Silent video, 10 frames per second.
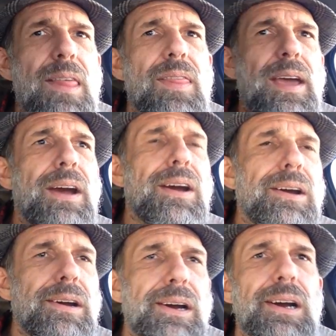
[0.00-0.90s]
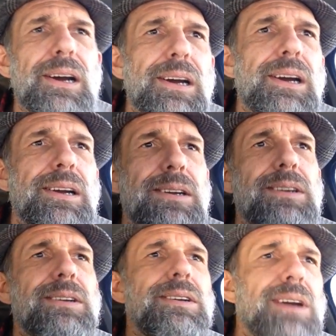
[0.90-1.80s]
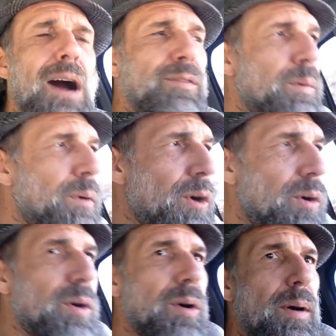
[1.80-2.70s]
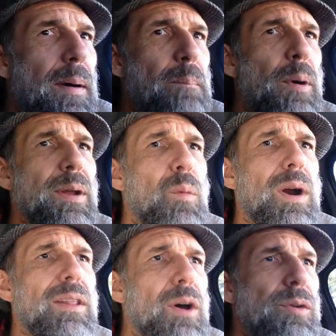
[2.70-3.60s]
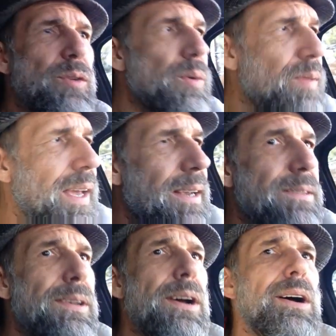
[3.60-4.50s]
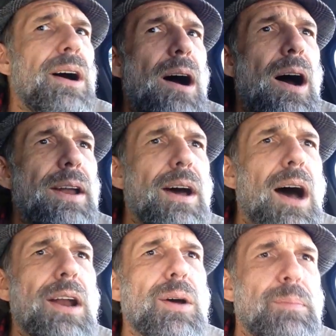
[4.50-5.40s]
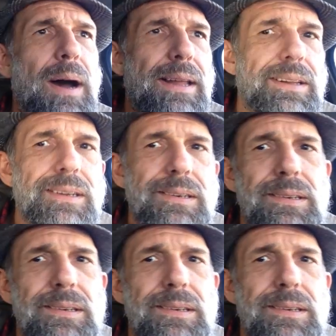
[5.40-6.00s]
they're comfortable putting one of those two things on autopilot